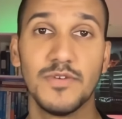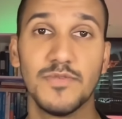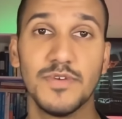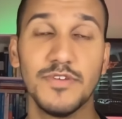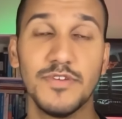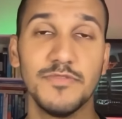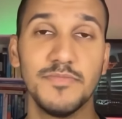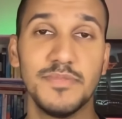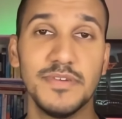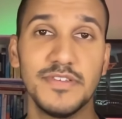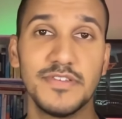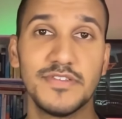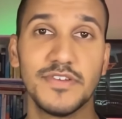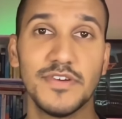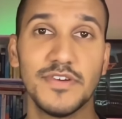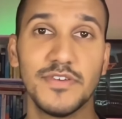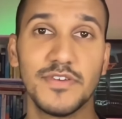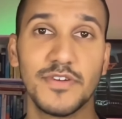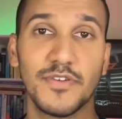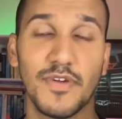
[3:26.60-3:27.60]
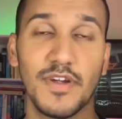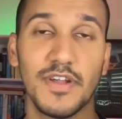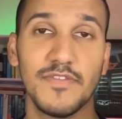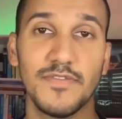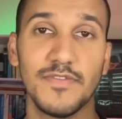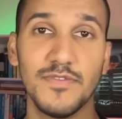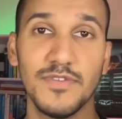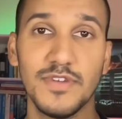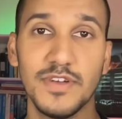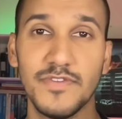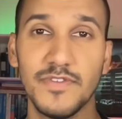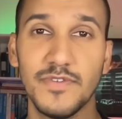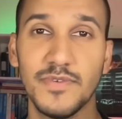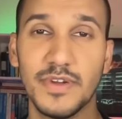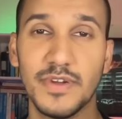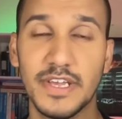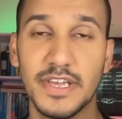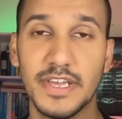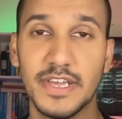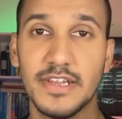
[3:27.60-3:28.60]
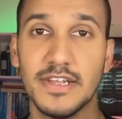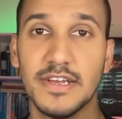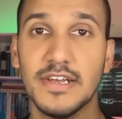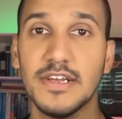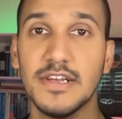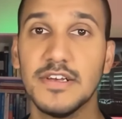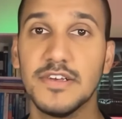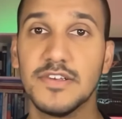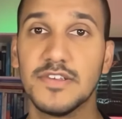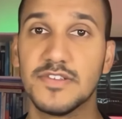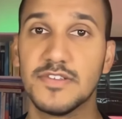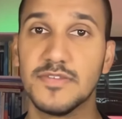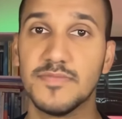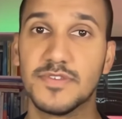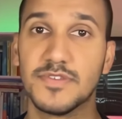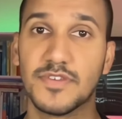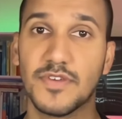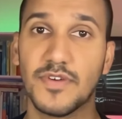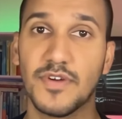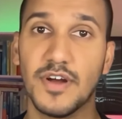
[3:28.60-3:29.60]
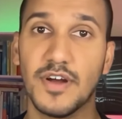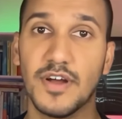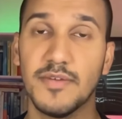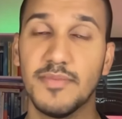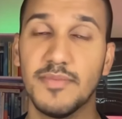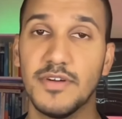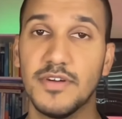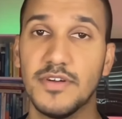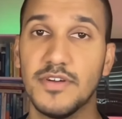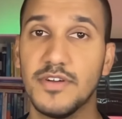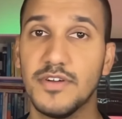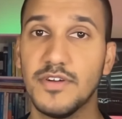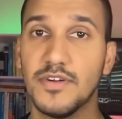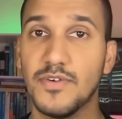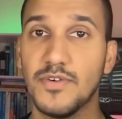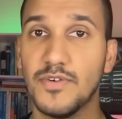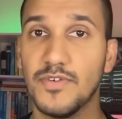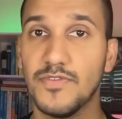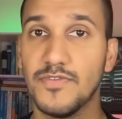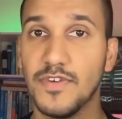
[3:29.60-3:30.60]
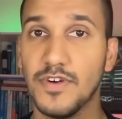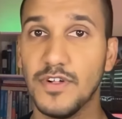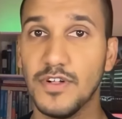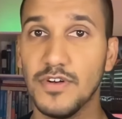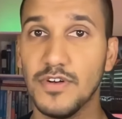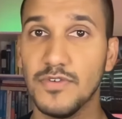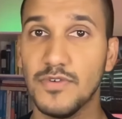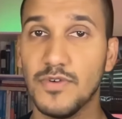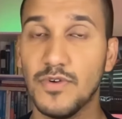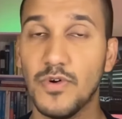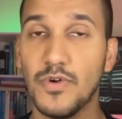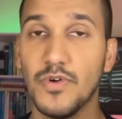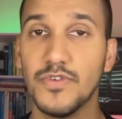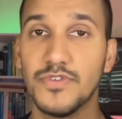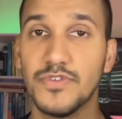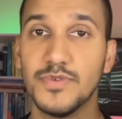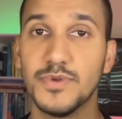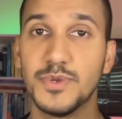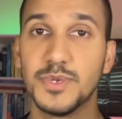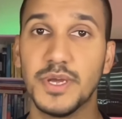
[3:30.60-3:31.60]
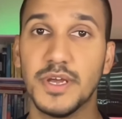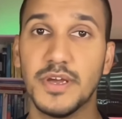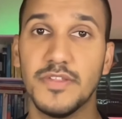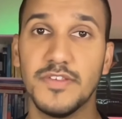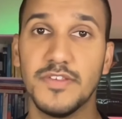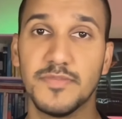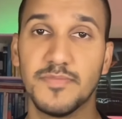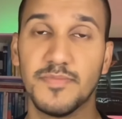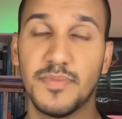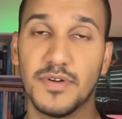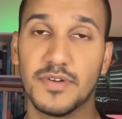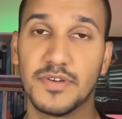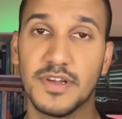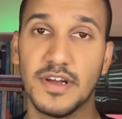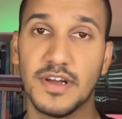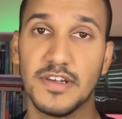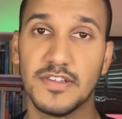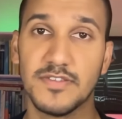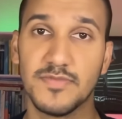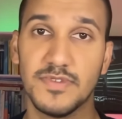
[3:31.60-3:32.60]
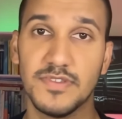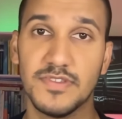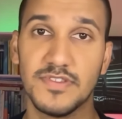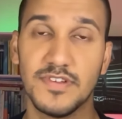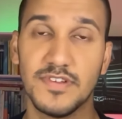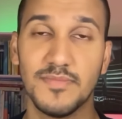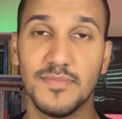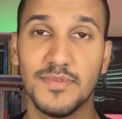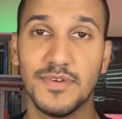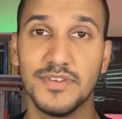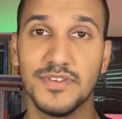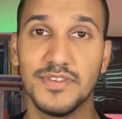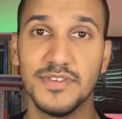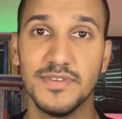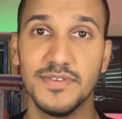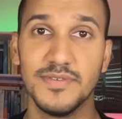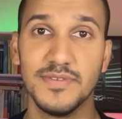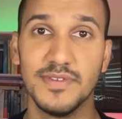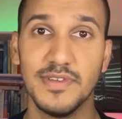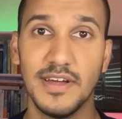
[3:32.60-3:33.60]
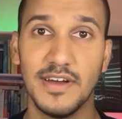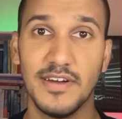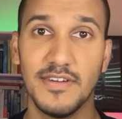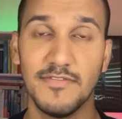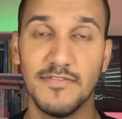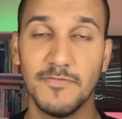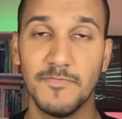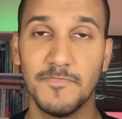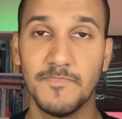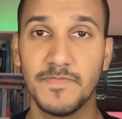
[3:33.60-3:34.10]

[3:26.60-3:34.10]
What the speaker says: we would be so grateful if you were to hit subscribe or follow, or to share this podcast with someone you love.